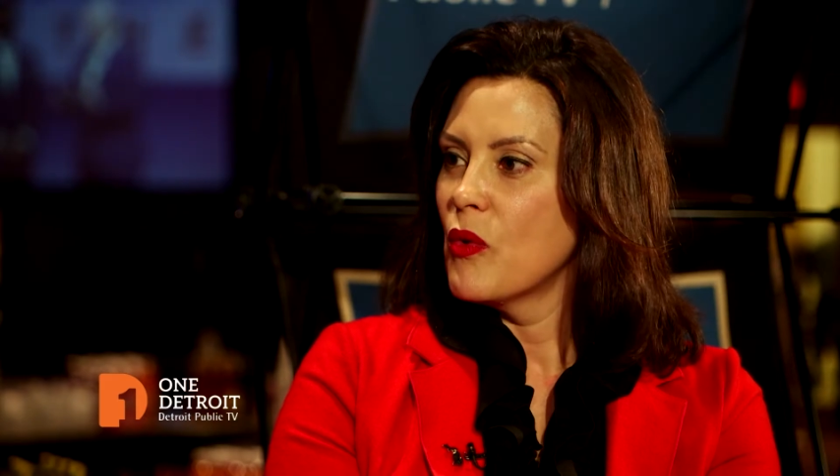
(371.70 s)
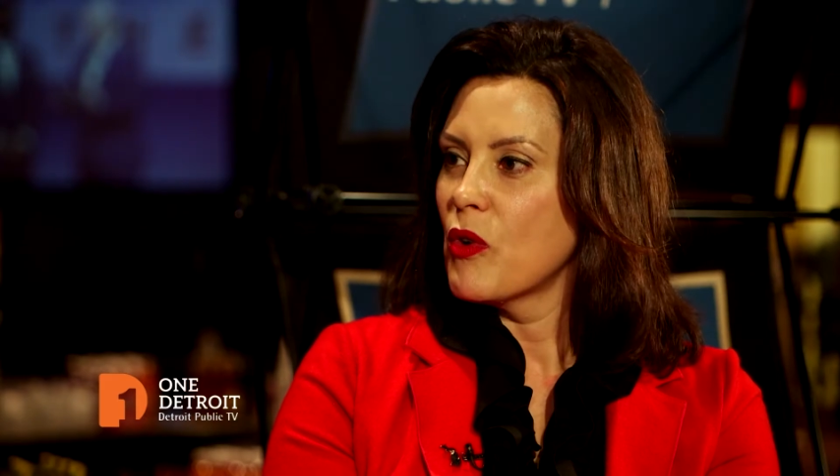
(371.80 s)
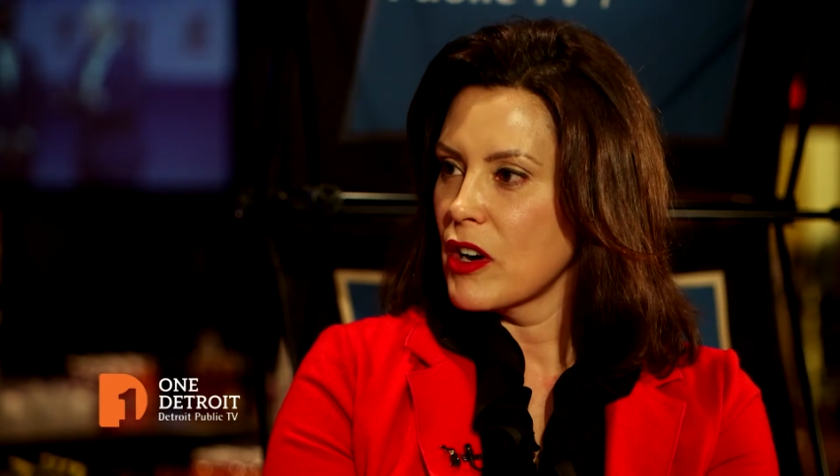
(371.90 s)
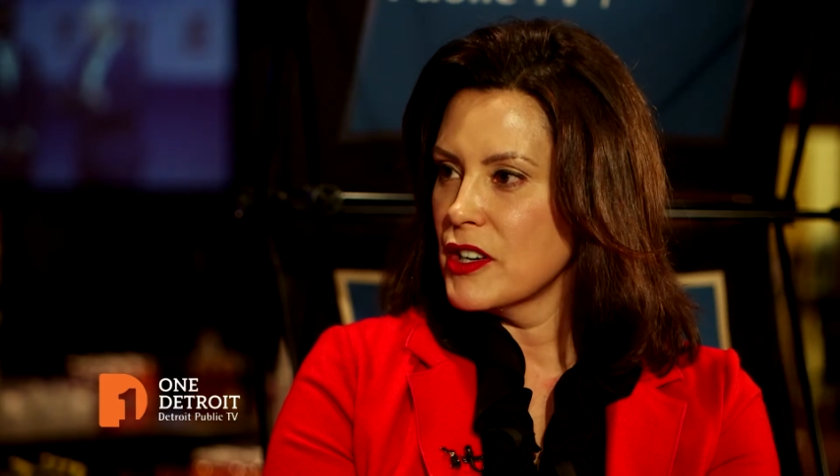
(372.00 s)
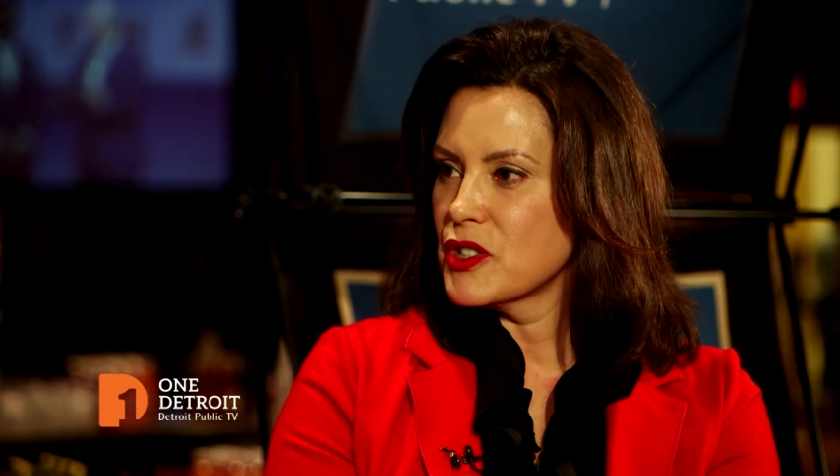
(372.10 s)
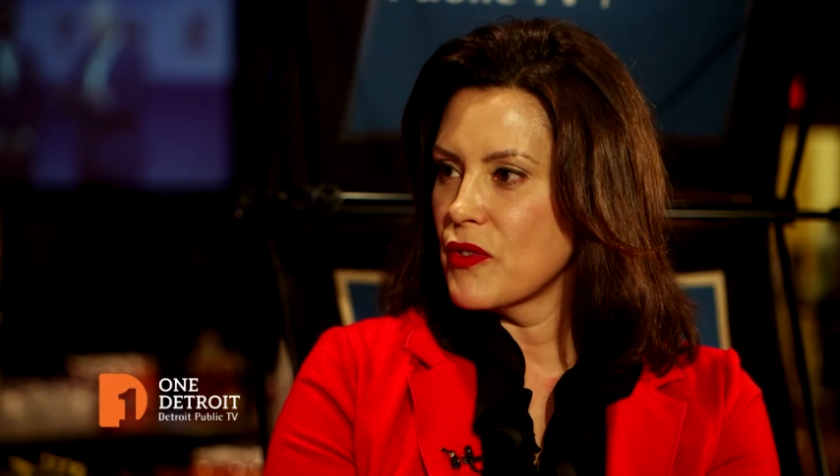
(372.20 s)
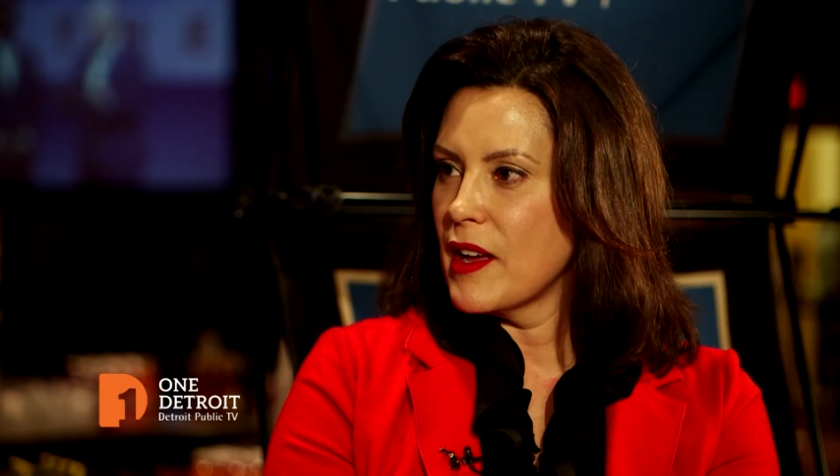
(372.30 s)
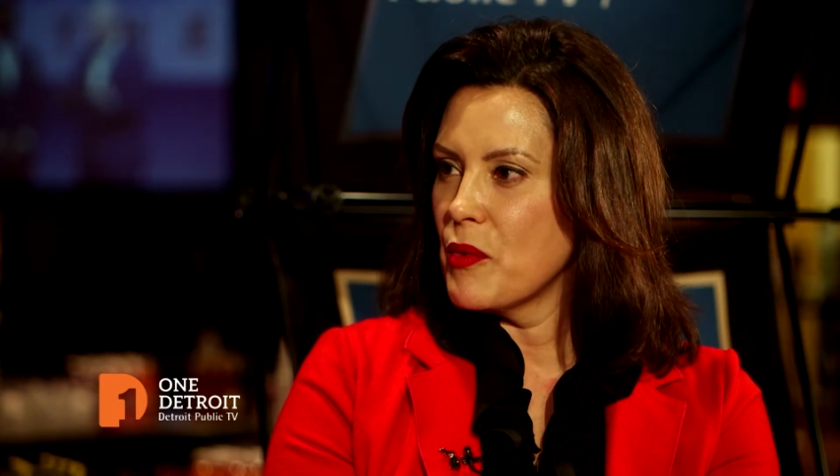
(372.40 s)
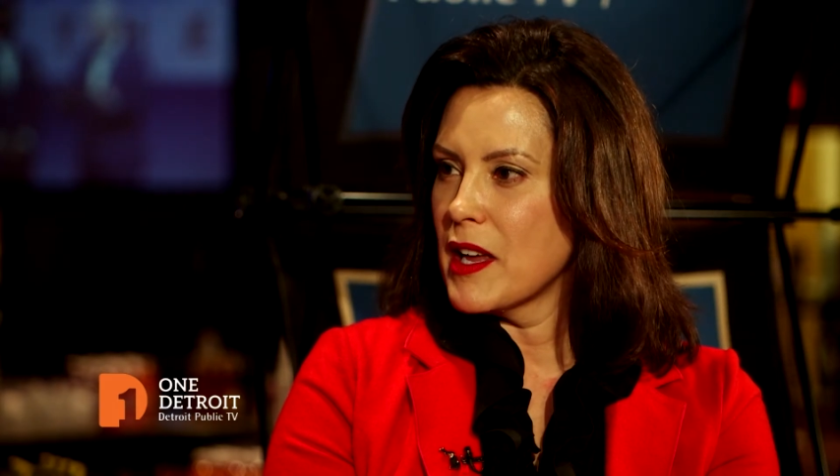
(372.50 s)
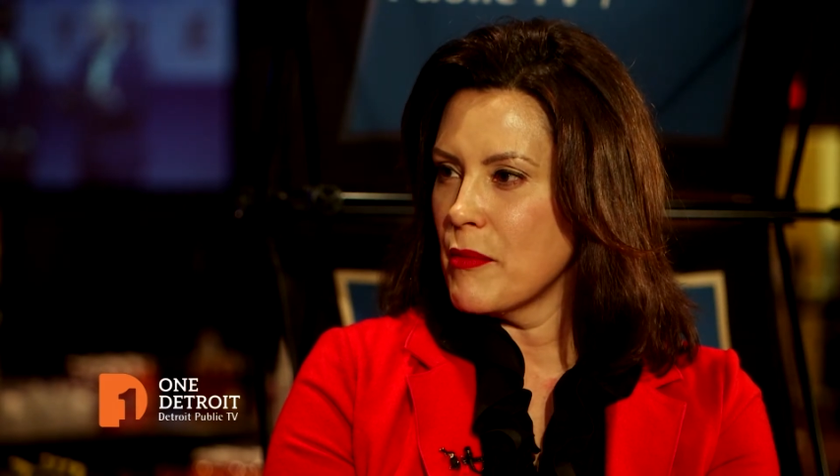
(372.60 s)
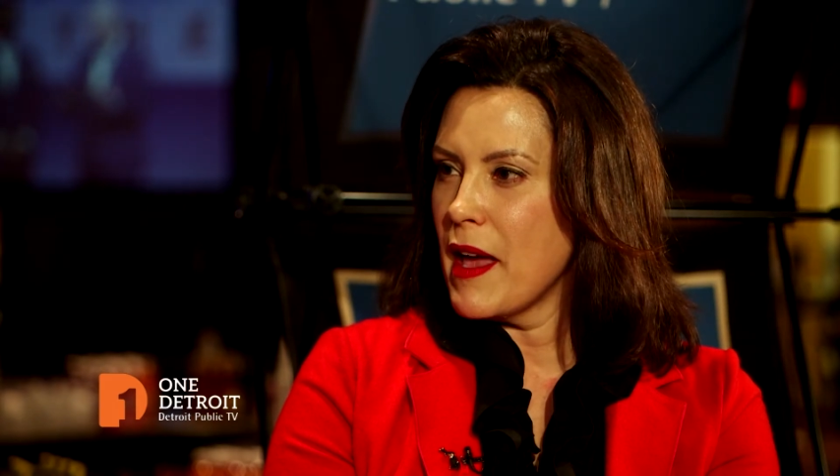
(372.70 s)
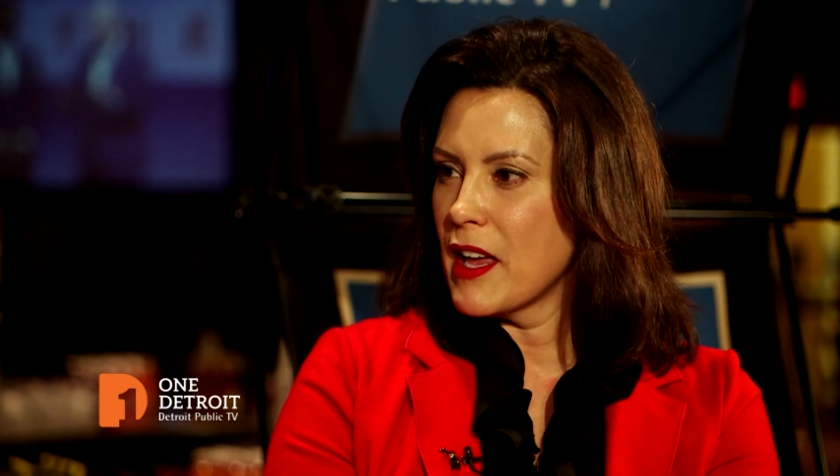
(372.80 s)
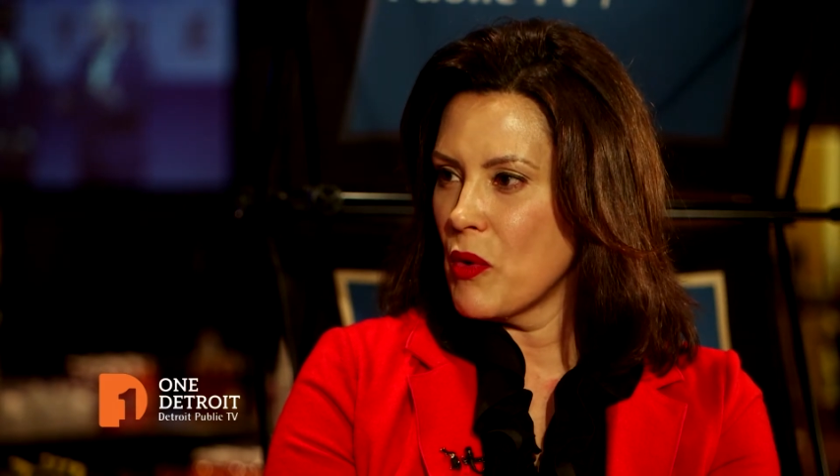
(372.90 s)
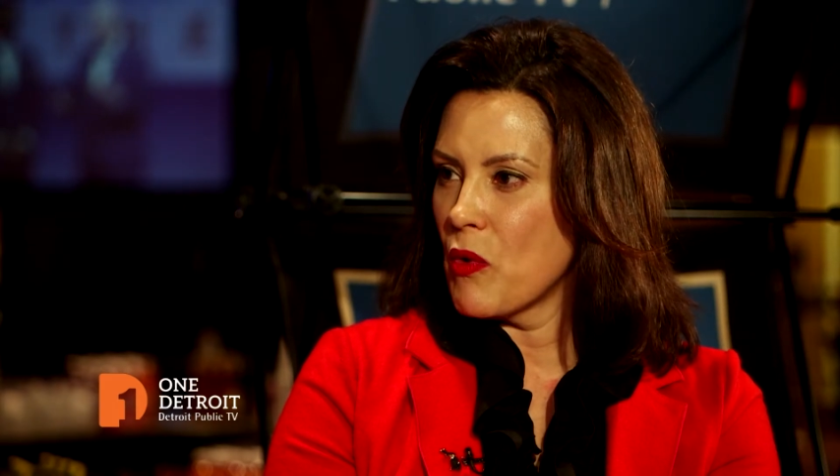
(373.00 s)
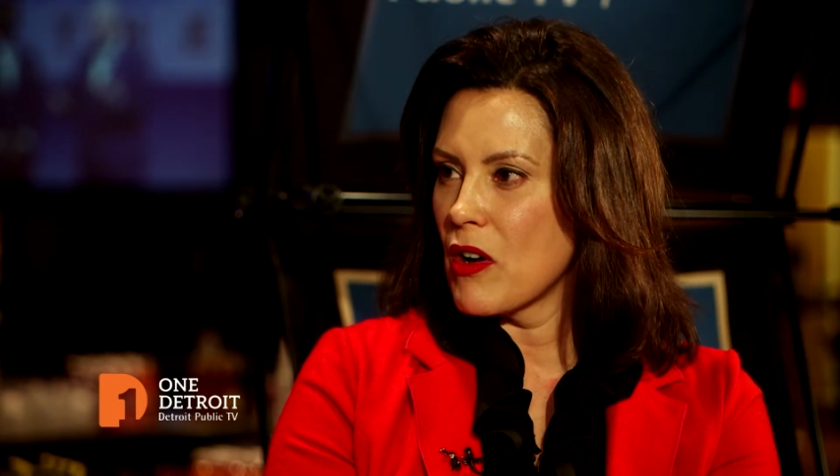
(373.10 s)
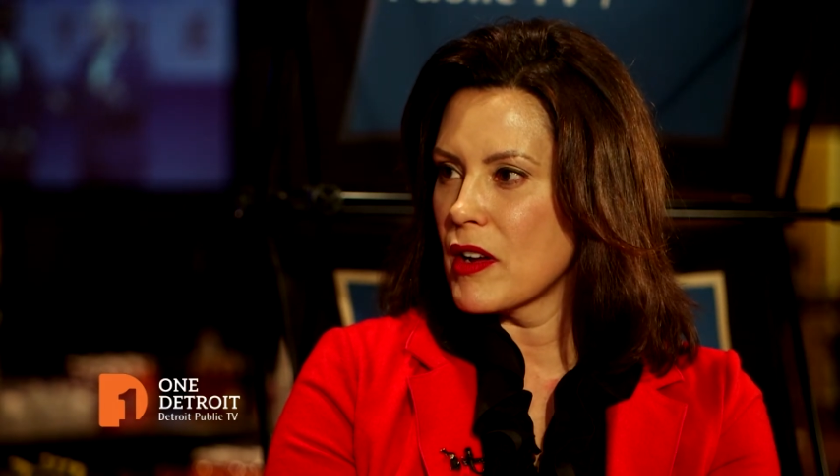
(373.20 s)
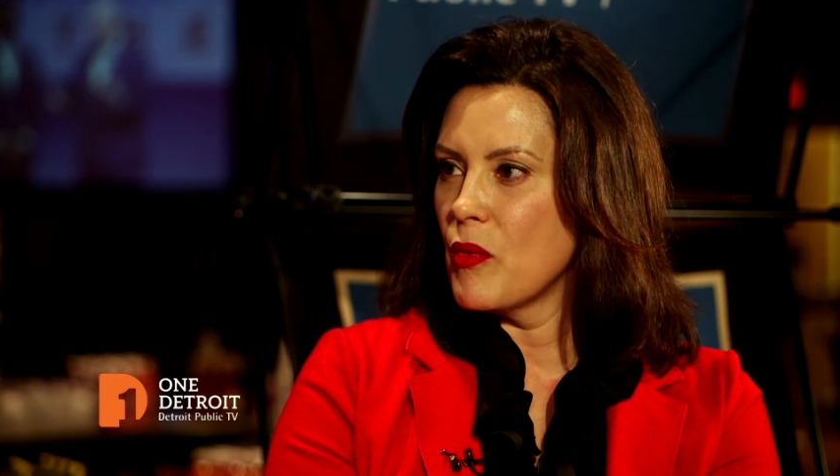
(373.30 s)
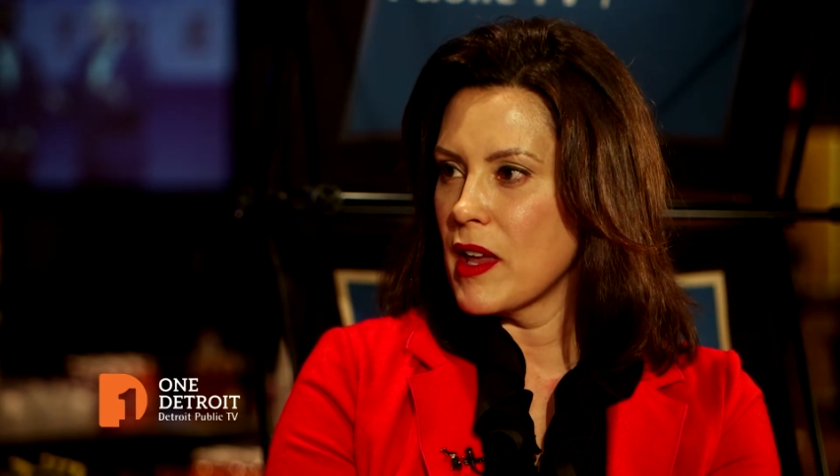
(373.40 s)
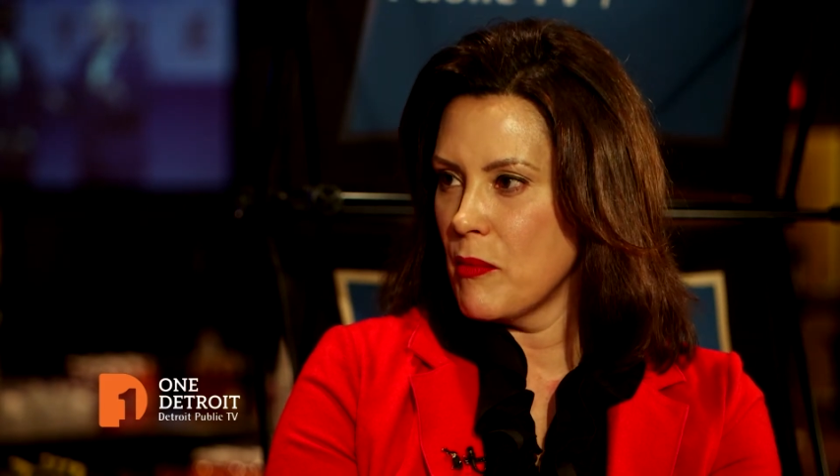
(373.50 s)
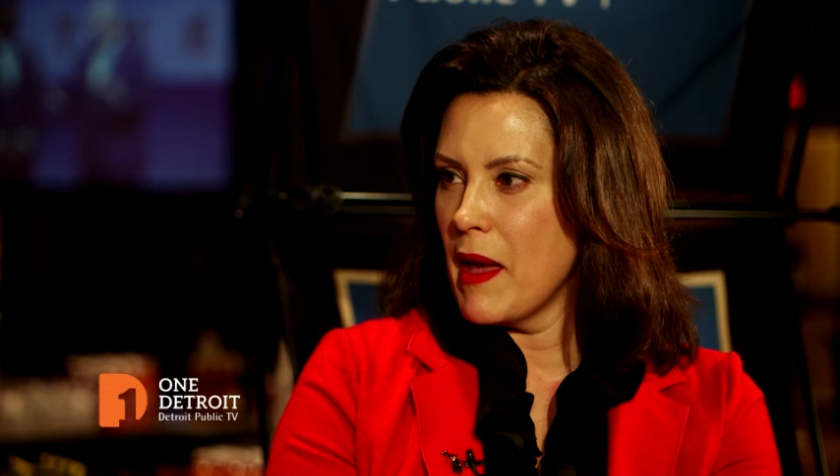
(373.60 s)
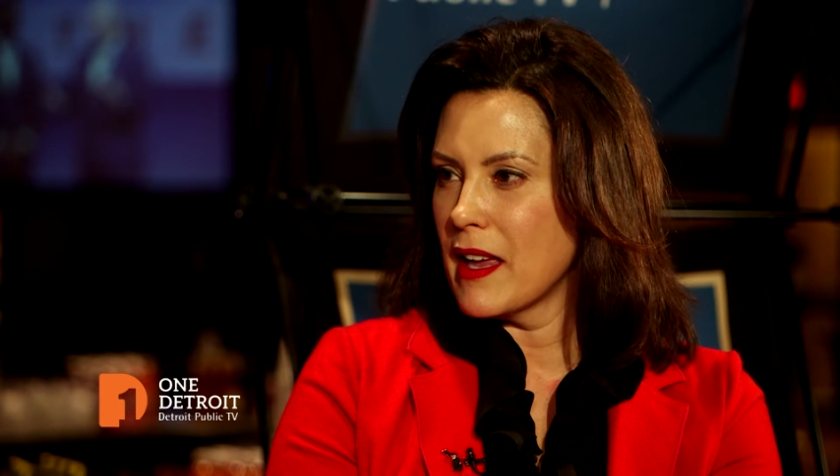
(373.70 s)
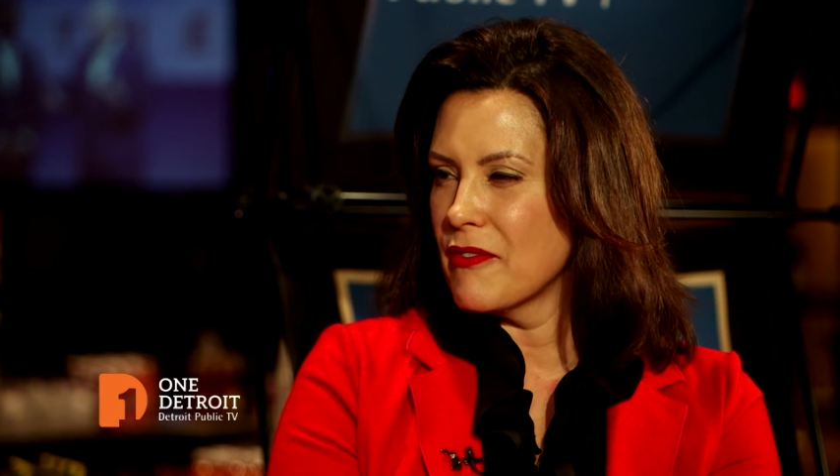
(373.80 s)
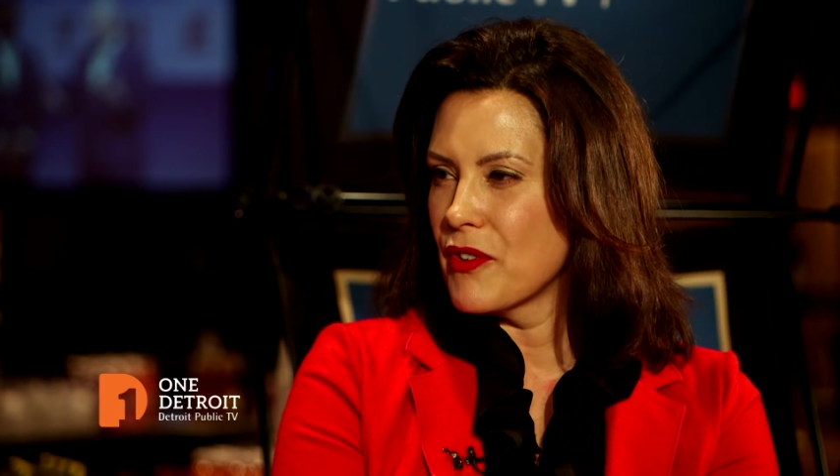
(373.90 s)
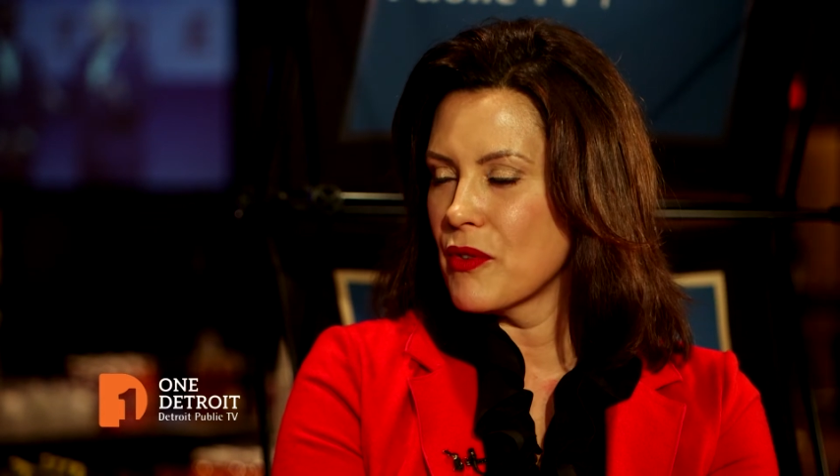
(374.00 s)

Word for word: We're going to show that we can make it work, and we can make it